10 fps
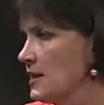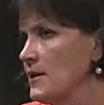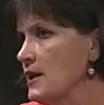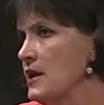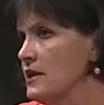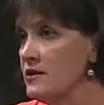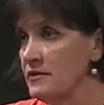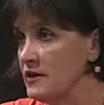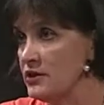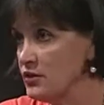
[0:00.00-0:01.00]
I mean,
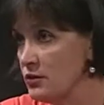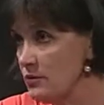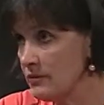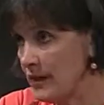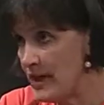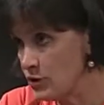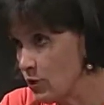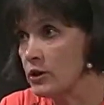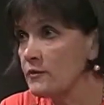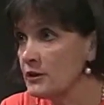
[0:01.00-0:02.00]
did you had you
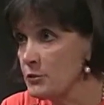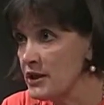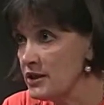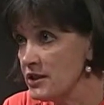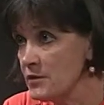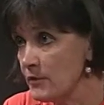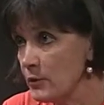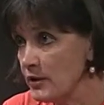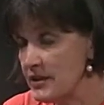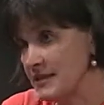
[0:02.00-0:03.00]
heard of Luigi's
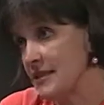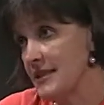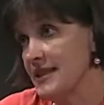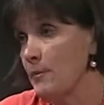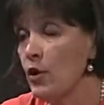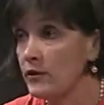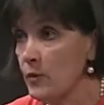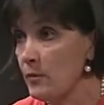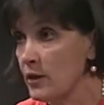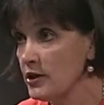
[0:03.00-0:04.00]
before you? is that part of
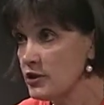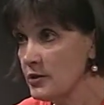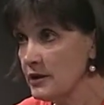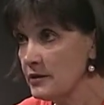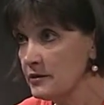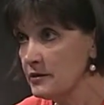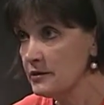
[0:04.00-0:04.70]
what brought you here